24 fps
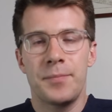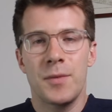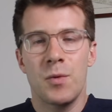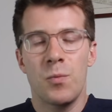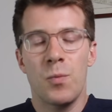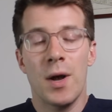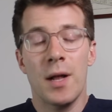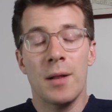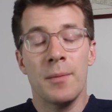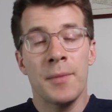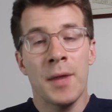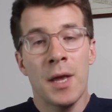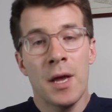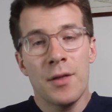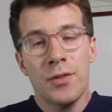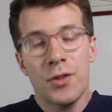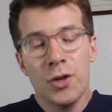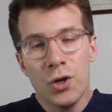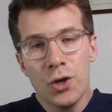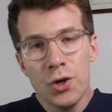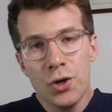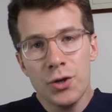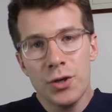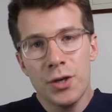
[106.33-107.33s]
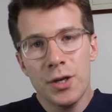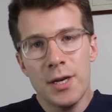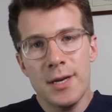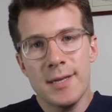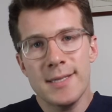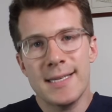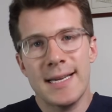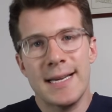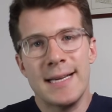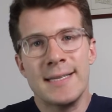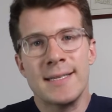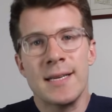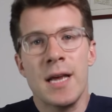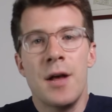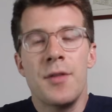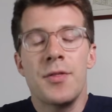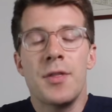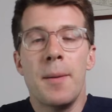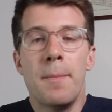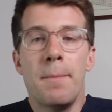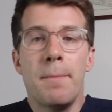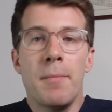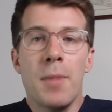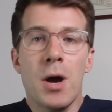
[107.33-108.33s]
Well, the good news is
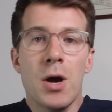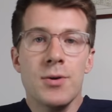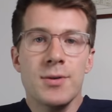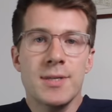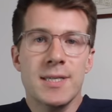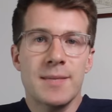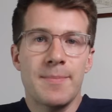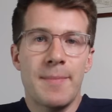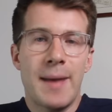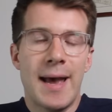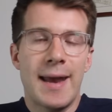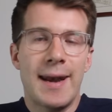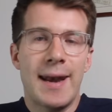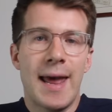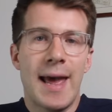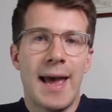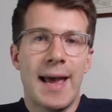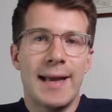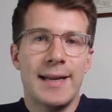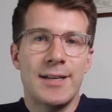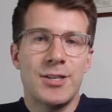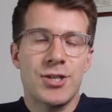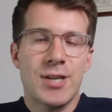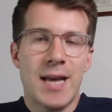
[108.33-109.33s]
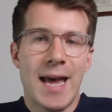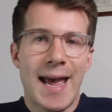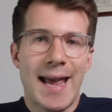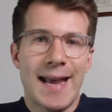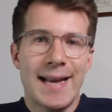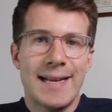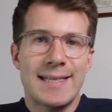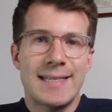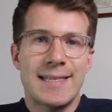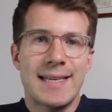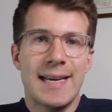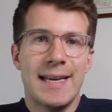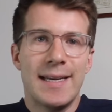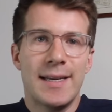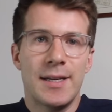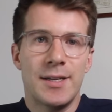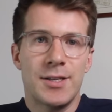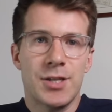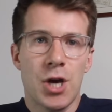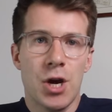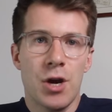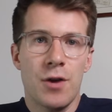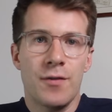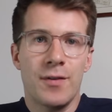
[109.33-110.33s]
that most men aged 18
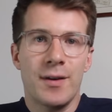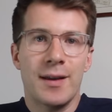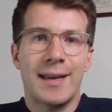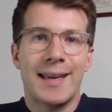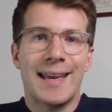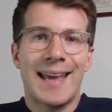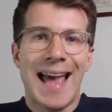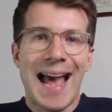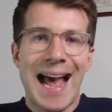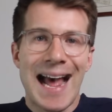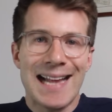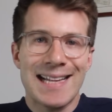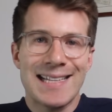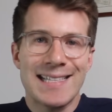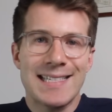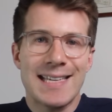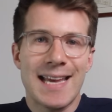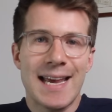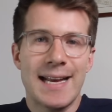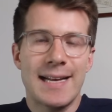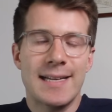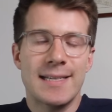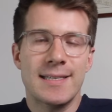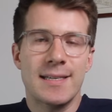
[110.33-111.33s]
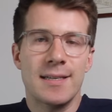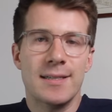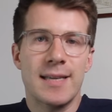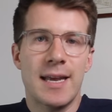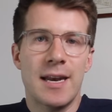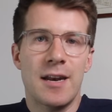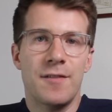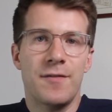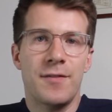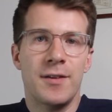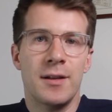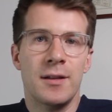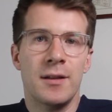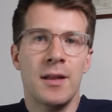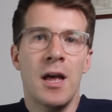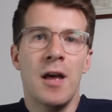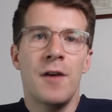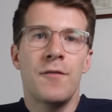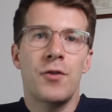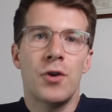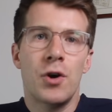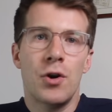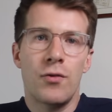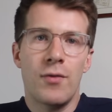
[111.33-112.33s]
and over can take Sildenafil
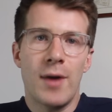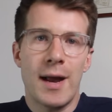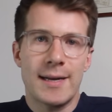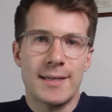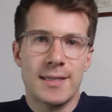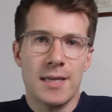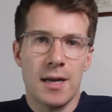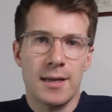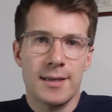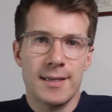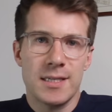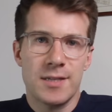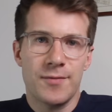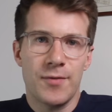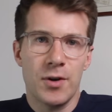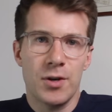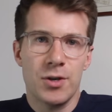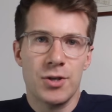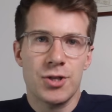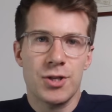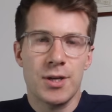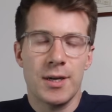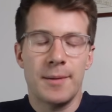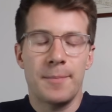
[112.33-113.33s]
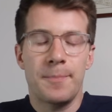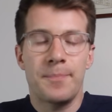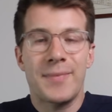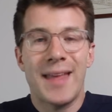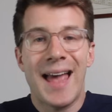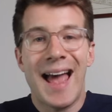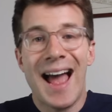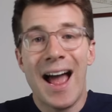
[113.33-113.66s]
for erectile dysfunction.